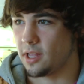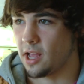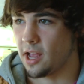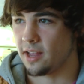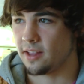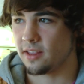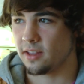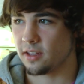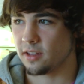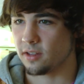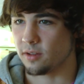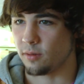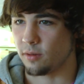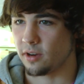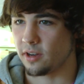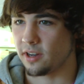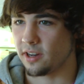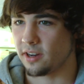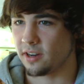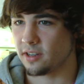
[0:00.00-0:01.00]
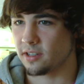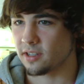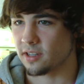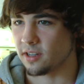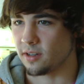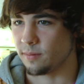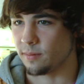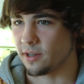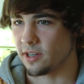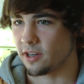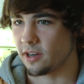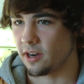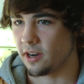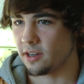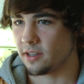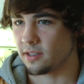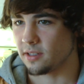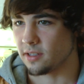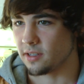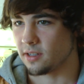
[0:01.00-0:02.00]
I think the one year is going to be
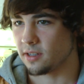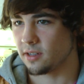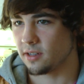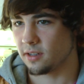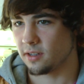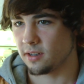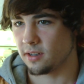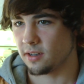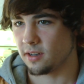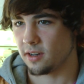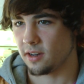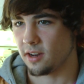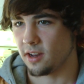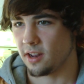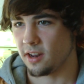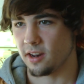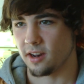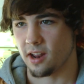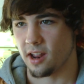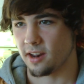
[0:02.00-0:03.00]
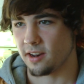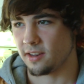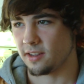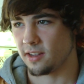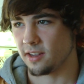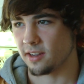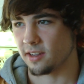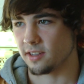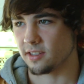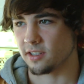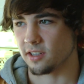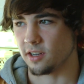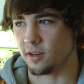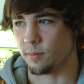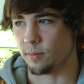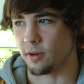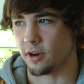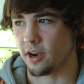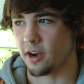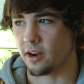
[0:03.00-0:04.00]
crazy. I, I think it's going
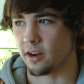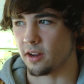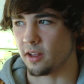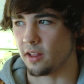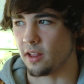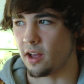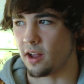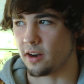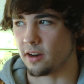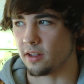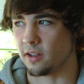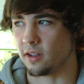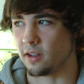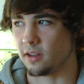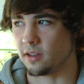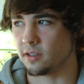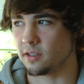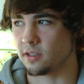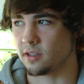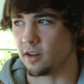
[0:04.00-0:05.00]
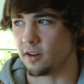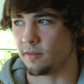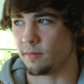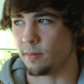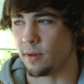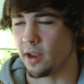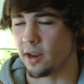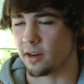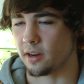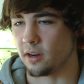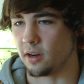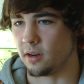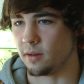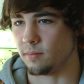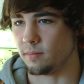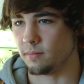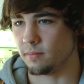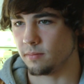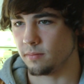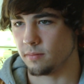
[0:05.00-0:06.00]
to bring a lot of stuff back
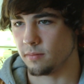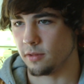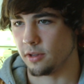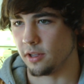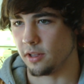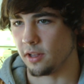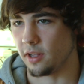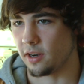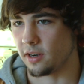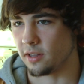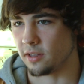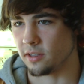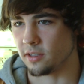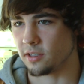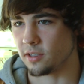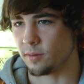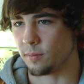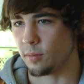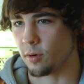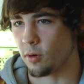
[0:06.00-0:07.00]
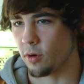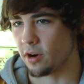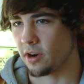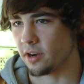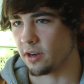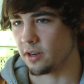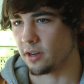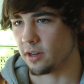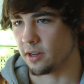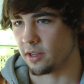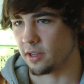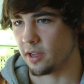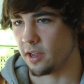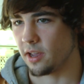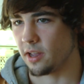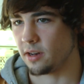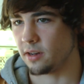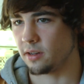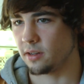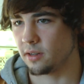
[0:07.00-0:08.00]
up a lot of the support
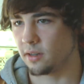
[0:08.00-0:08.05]
again.